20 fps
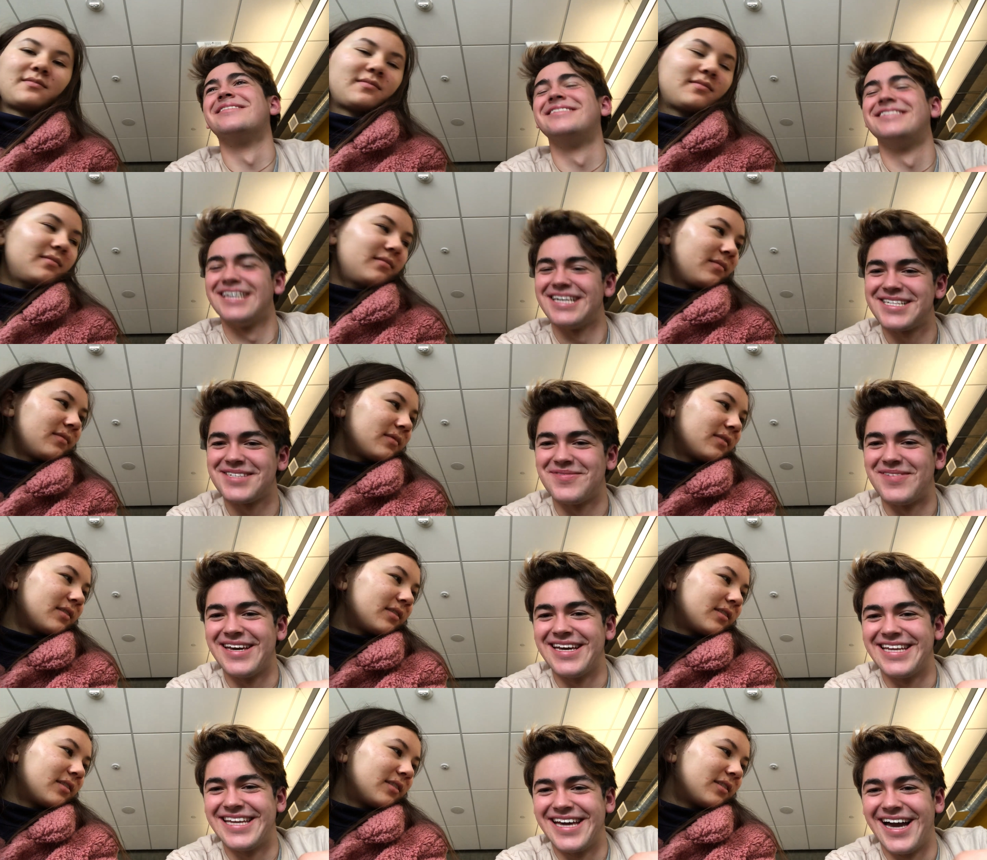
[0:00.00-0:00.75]
Speaker 1: with just
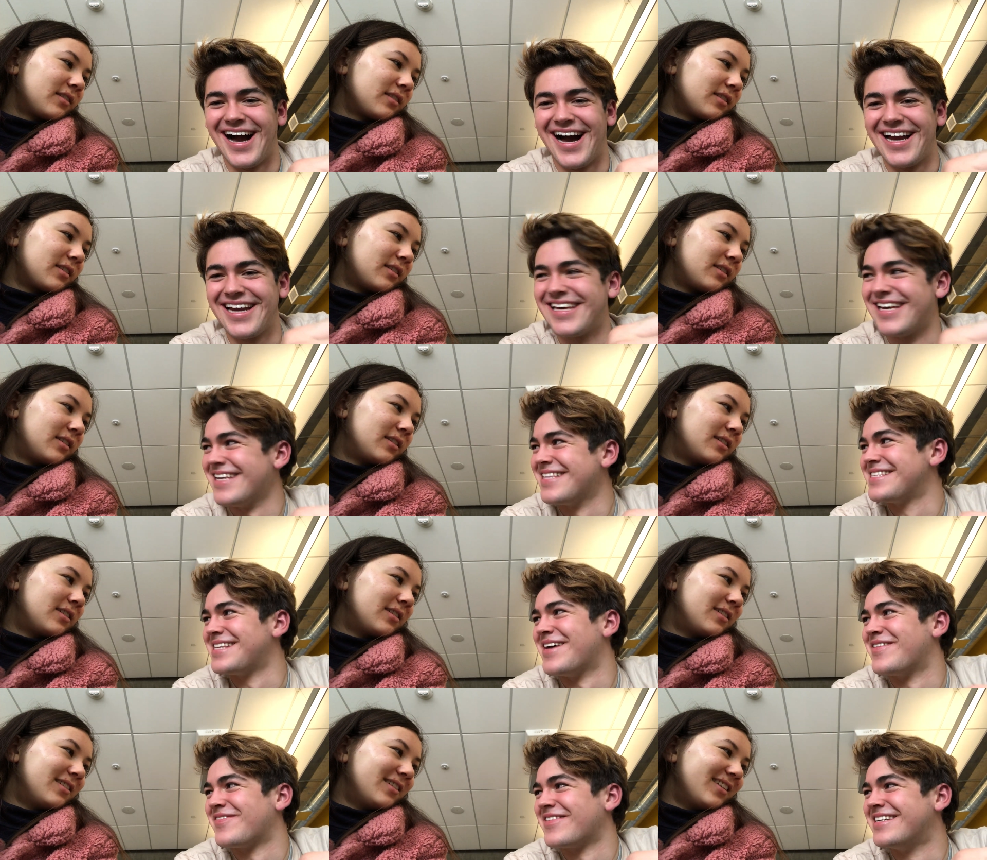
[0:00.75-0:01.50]
me in the audience
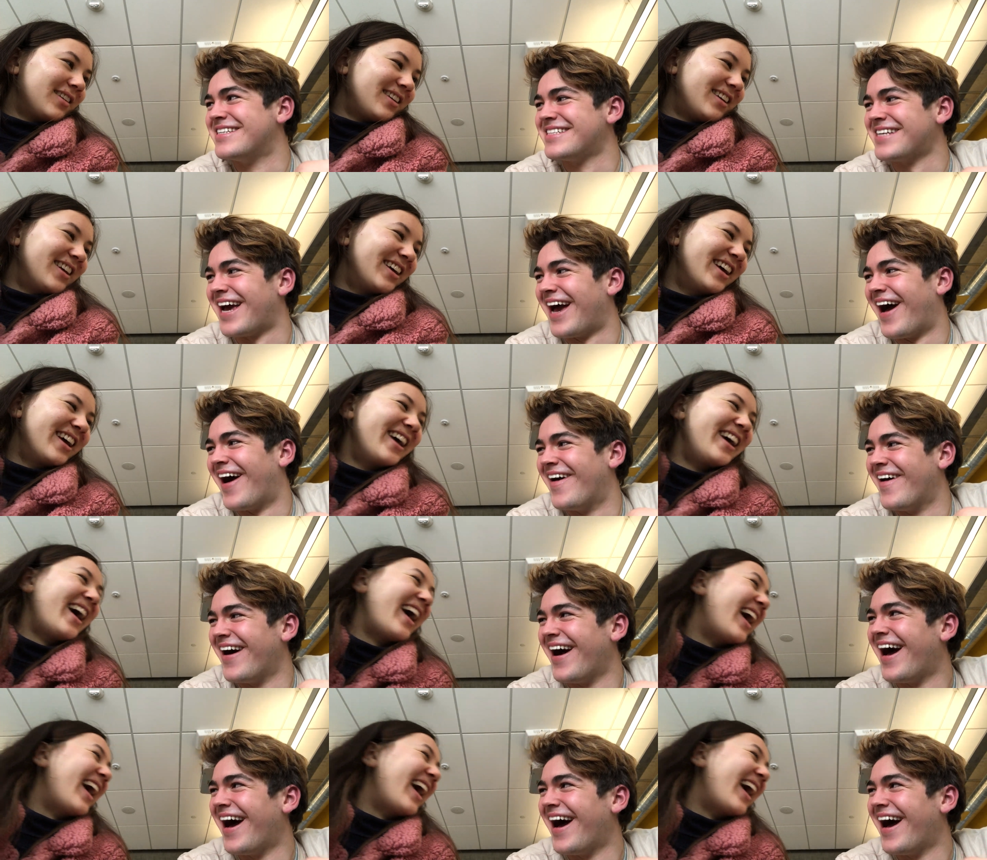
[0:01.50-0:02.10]
every show.